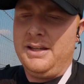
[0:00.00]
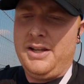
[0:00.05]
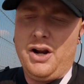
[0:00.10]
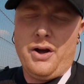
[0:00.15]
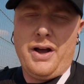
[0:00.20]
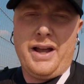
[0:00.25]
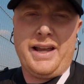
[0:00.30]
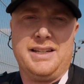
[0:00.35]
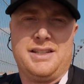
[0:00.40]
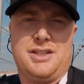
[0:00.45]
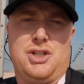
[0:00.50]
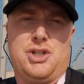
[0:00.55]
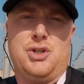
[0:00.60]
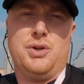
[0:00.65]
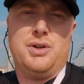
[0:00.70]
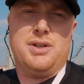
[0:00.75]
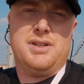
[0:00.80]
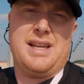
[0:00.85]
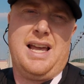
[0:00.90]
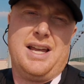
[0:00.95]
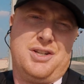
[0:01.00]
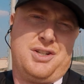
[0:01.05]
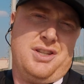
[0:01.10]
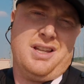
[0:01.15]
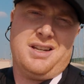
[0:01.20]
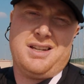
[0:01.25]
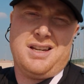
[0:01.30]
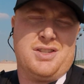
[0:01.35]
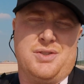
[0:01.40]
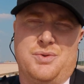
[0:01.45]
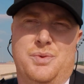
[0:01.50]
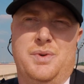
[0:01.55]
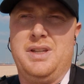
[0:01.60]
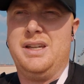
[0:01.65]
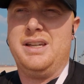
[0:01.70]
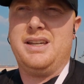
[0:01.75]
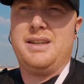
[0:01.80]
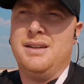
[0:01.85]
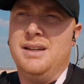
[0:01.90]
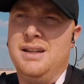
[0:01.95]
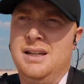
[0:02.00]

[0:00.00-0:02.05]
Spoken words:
You know, I get to shoot a session that doesn't really